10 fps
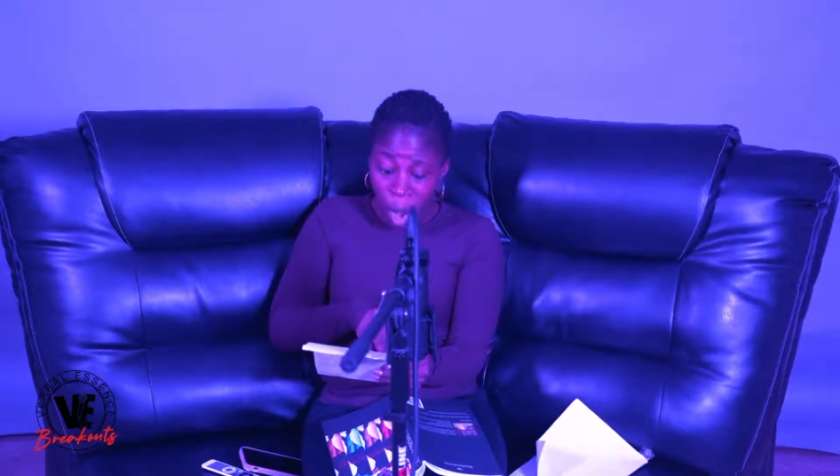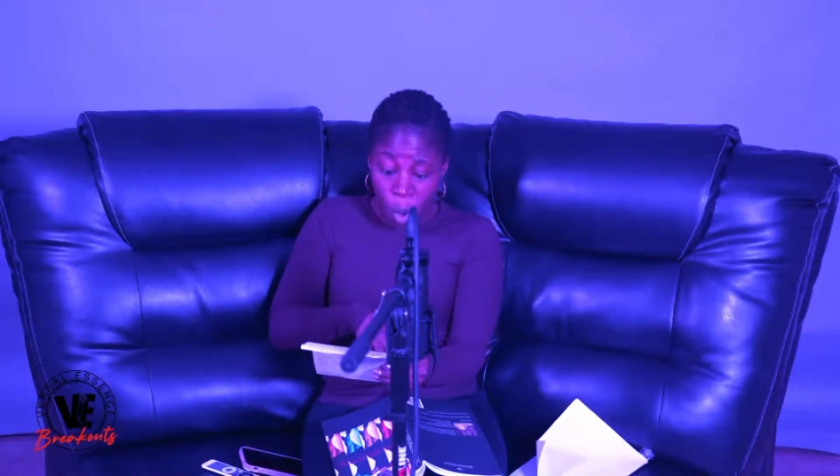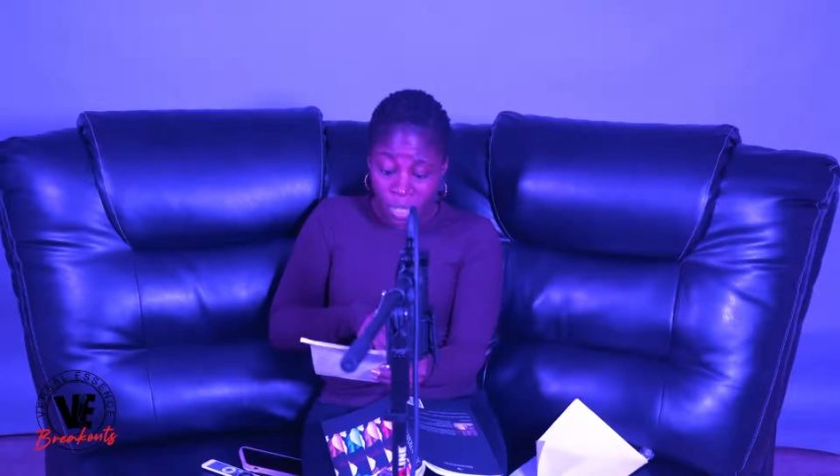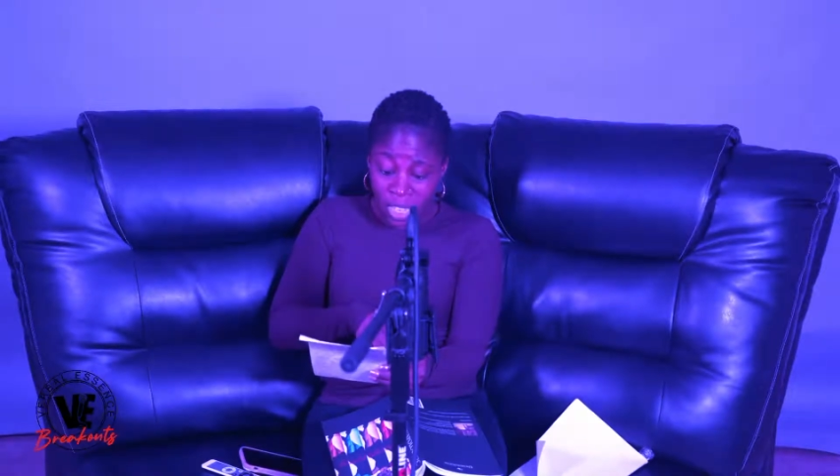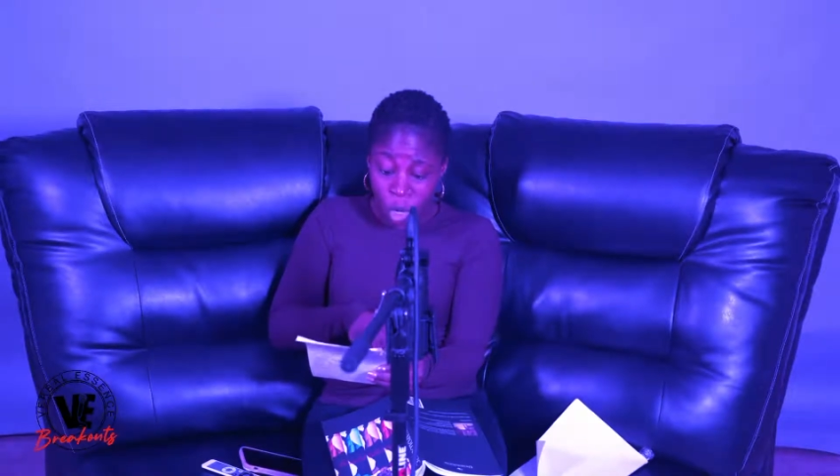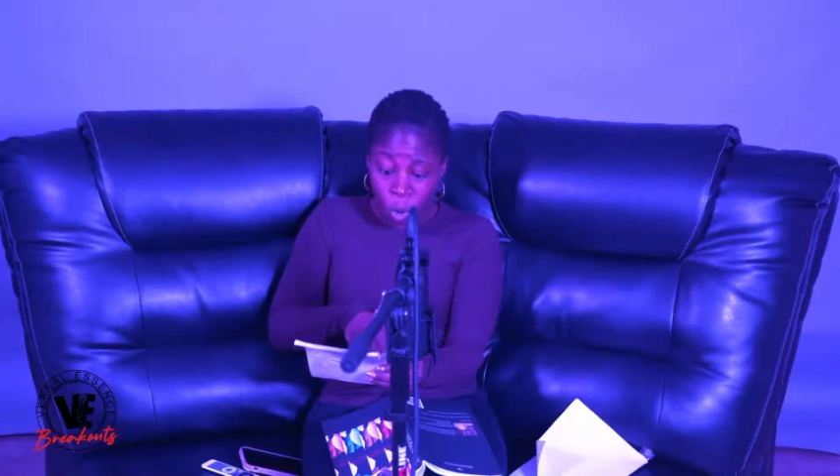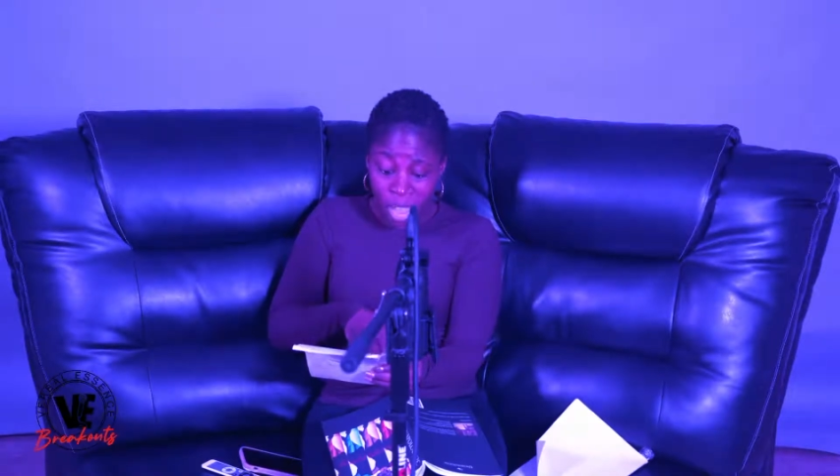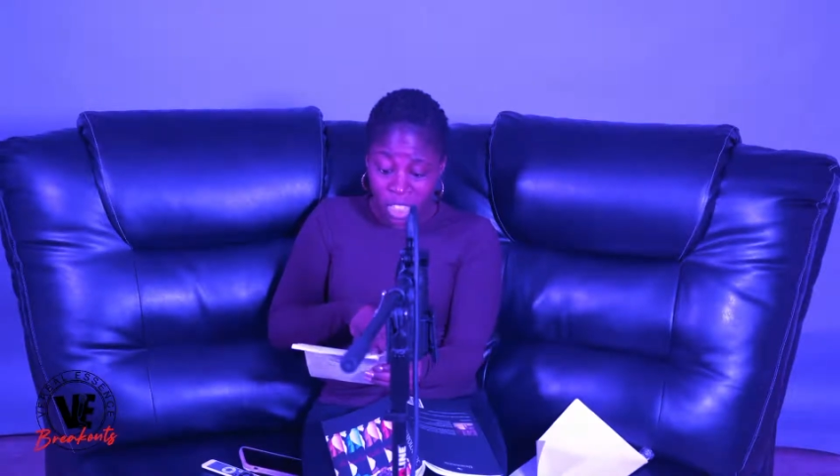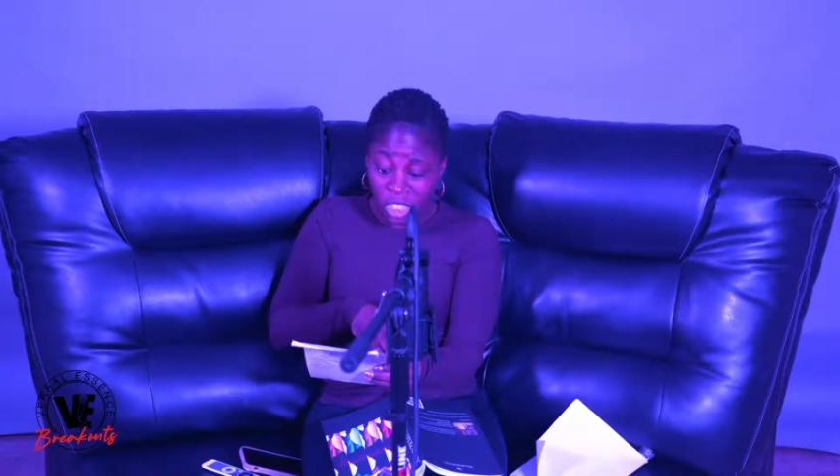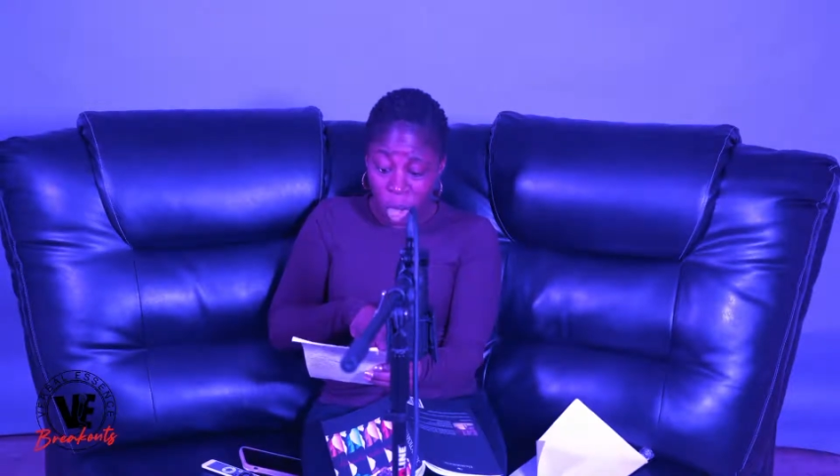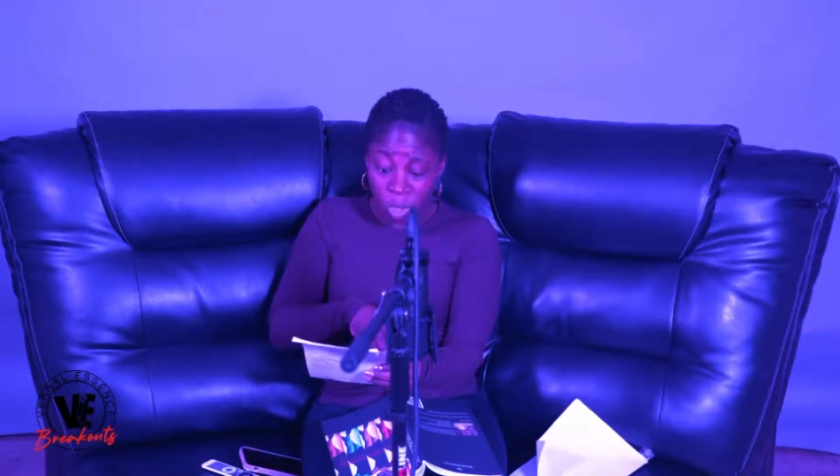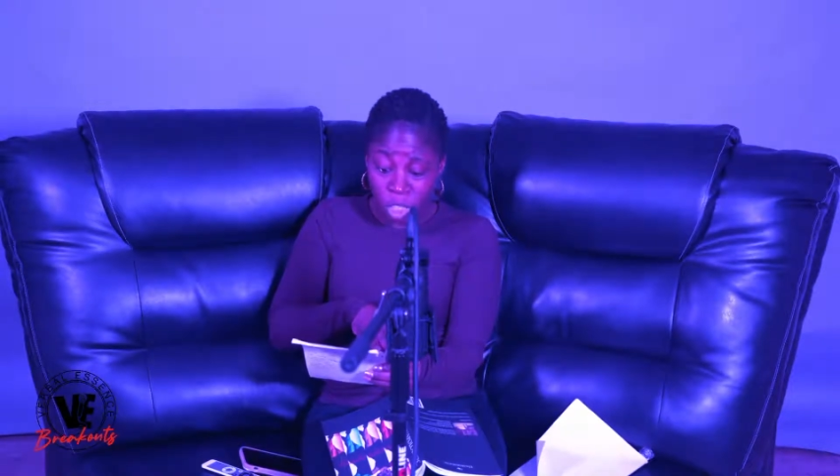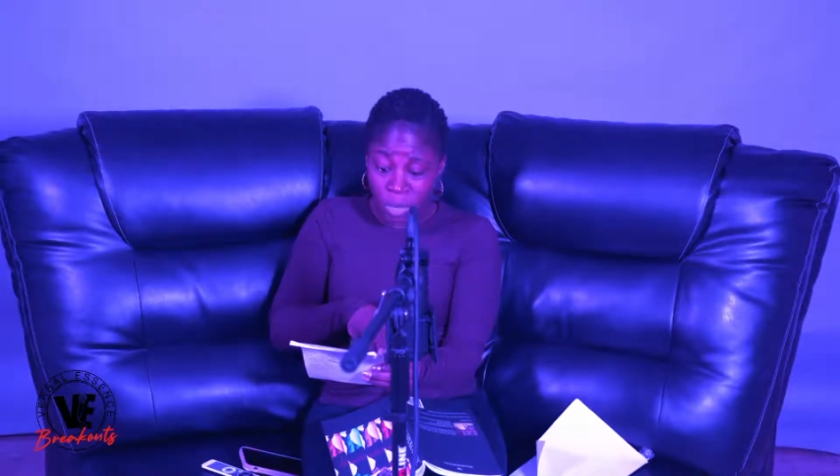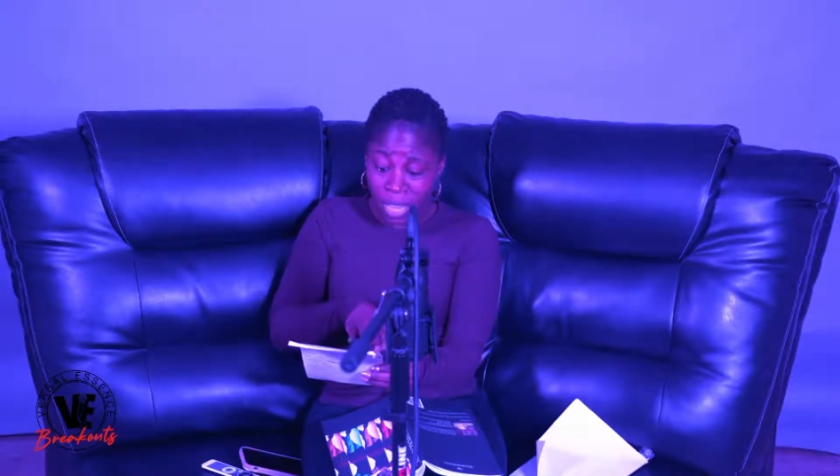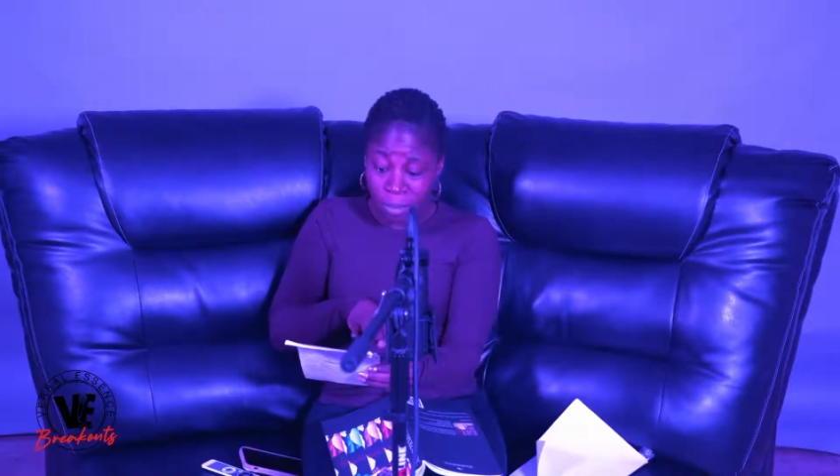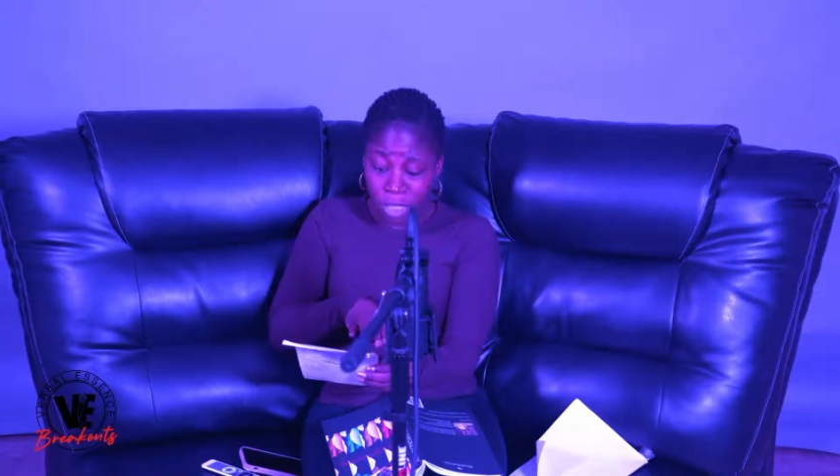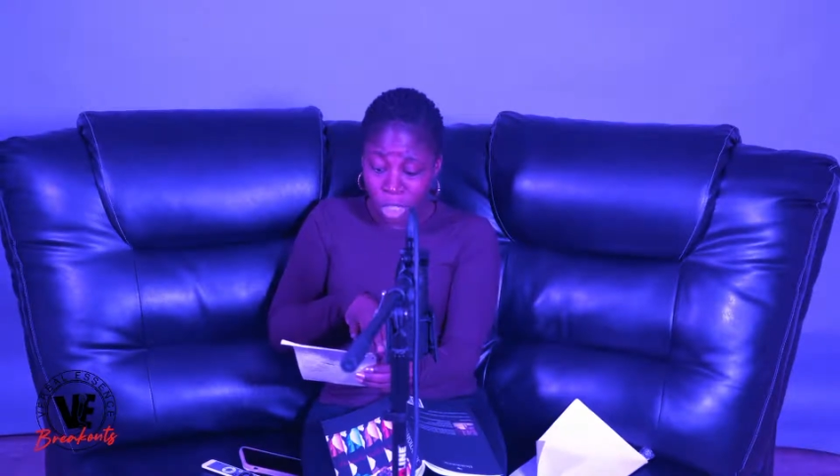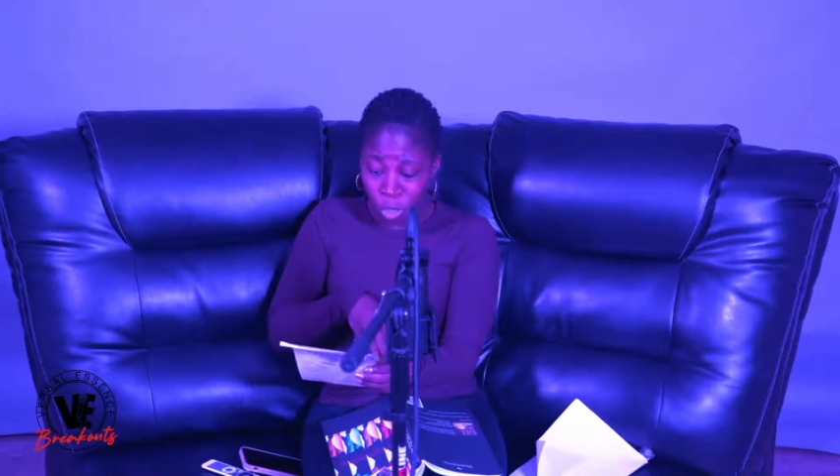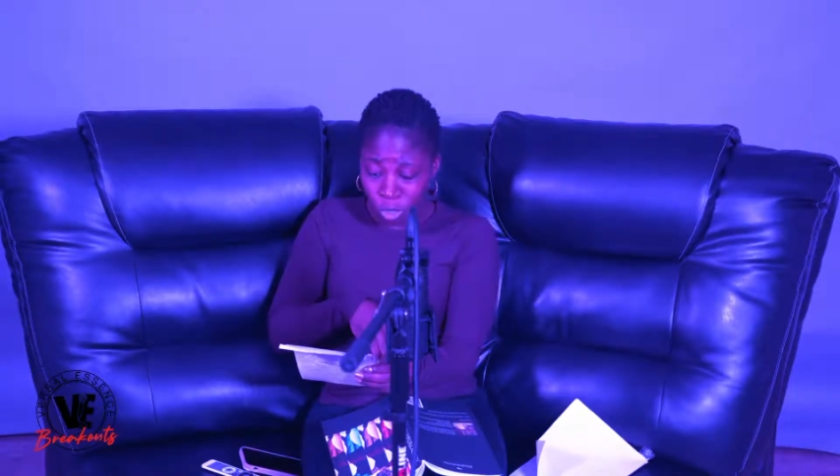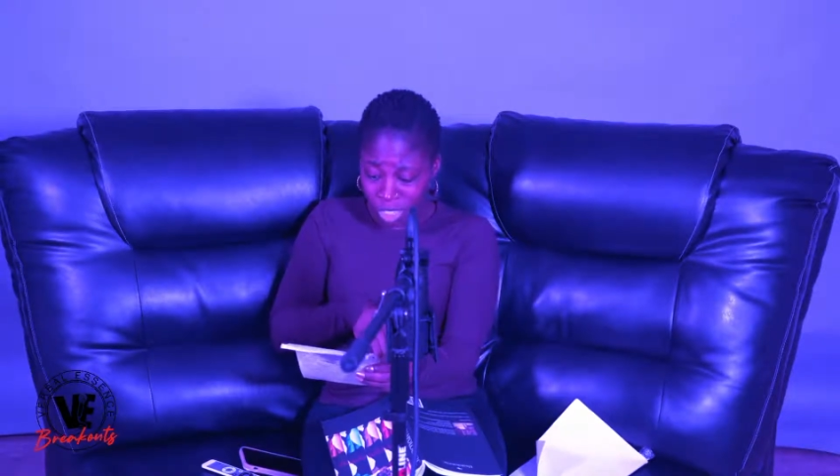only equations go to become
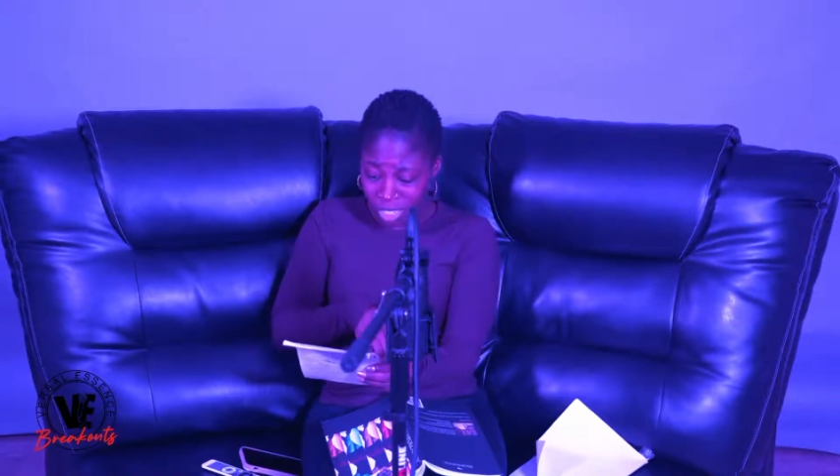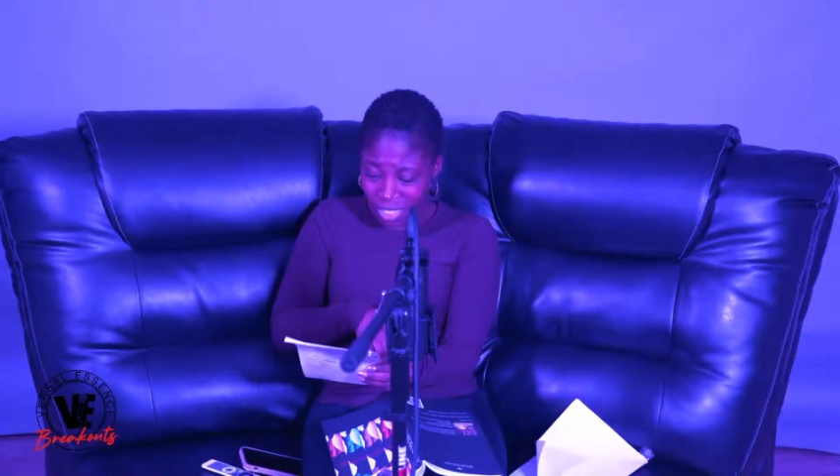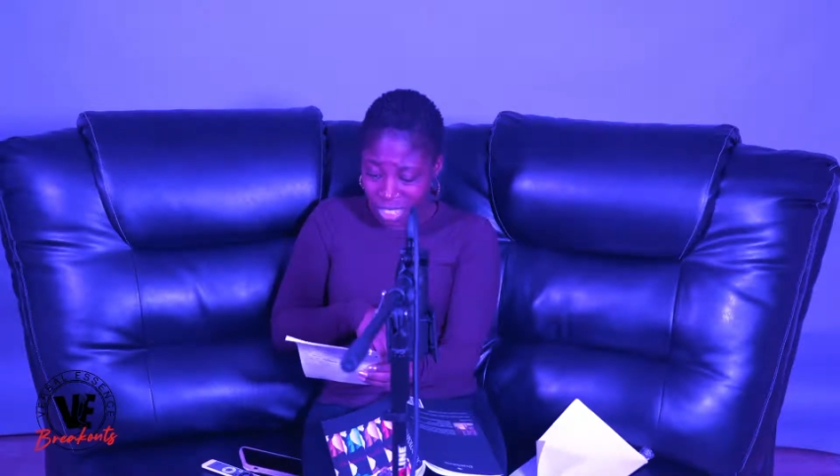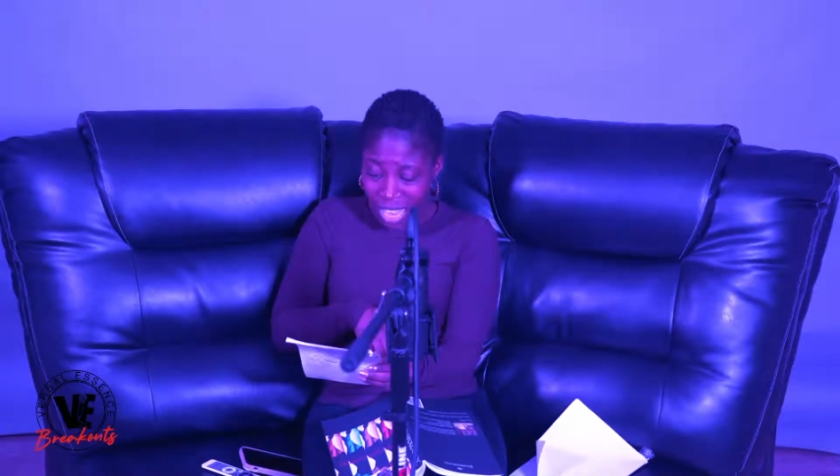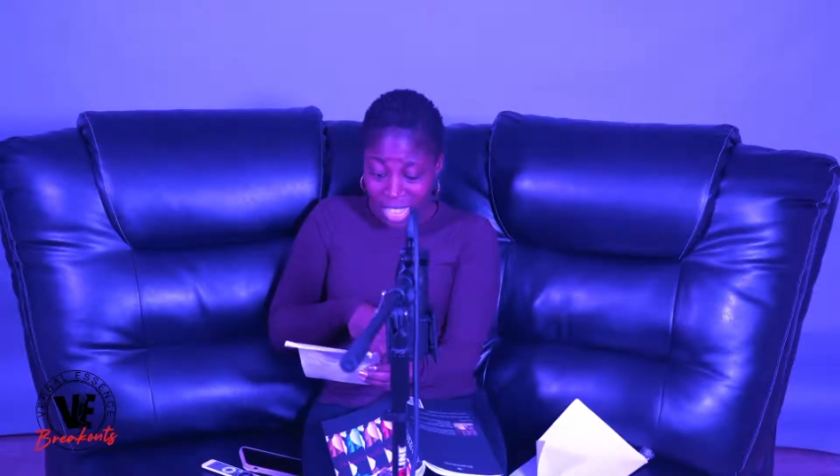solutions.